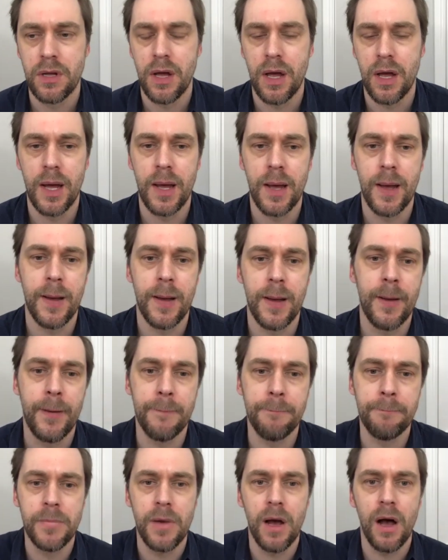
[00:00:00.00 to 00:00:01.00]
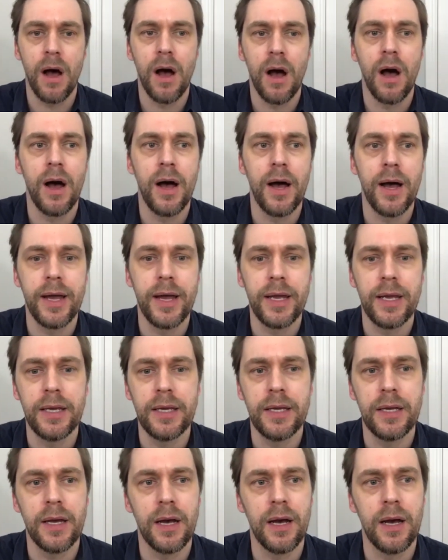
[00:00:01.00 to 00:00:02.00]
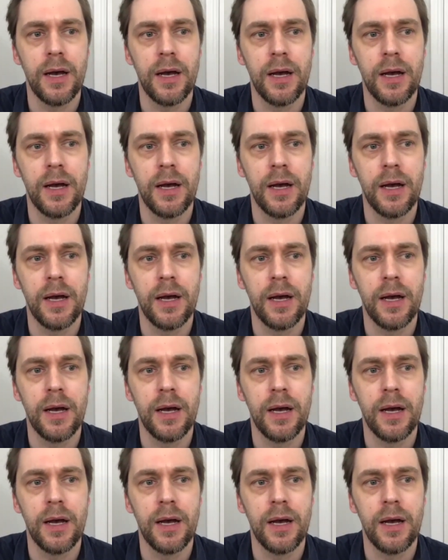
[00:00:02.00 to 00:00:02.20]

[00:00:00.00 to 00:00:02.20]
If you get there